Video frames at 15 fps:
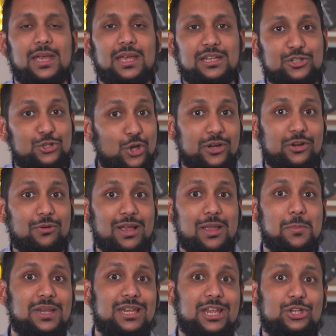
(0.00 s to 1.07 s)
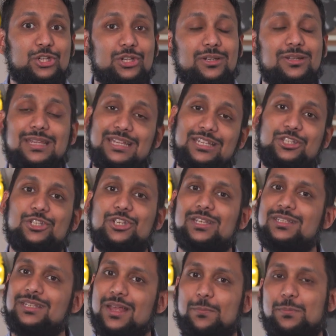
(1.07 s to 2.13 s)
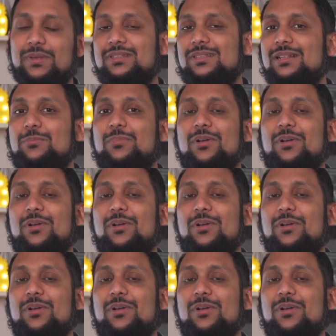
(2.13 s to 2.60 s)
It's not a recommendation, it's just a personal